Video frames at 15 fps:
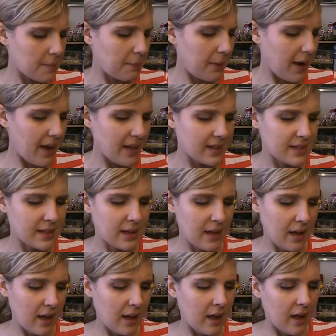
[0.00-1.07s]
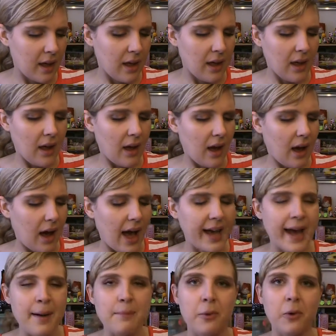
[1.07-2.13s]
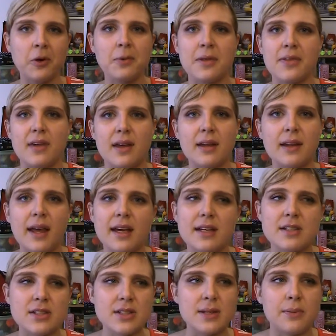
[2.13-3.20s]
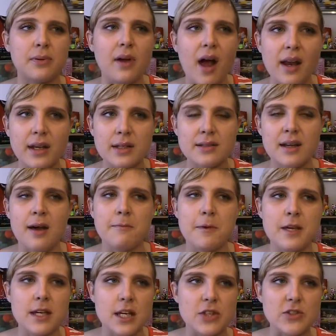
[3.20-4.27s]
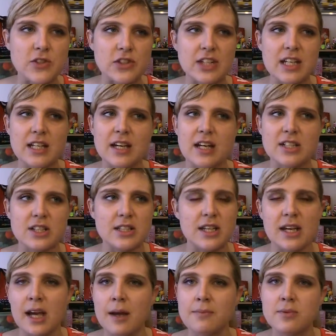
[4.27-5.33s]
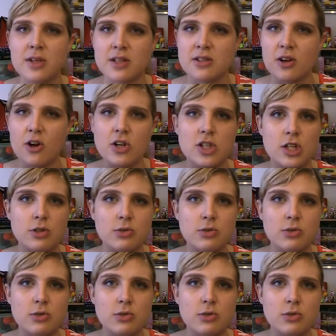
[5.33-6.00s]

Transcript: But I got bored with it. Like, the product stopped being interesting. They started to